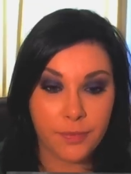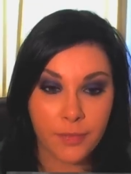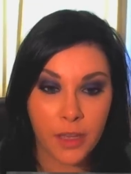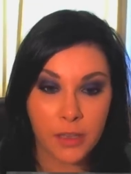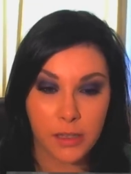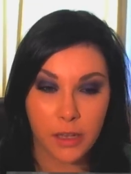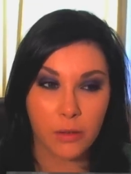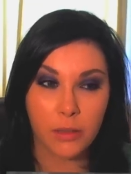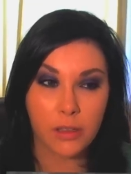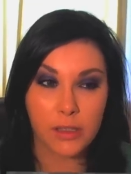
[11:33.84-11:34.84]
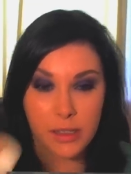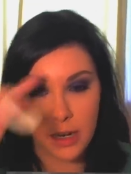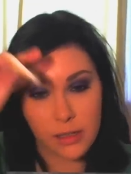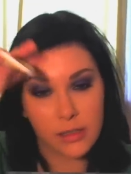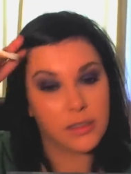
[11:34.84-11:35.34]
So I'm going to
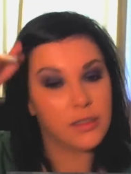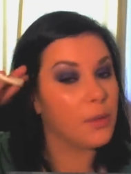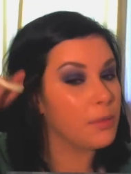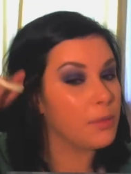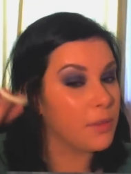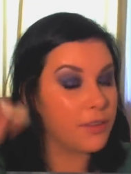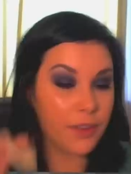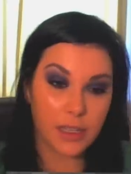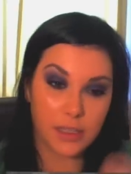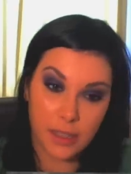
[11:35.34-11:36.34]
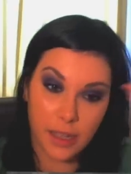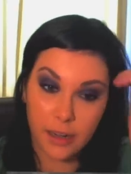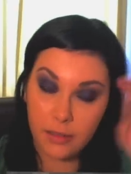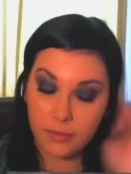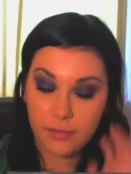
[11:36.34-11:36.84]
start at the top of my face
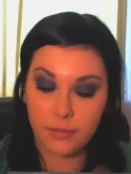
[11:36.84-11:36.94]
there.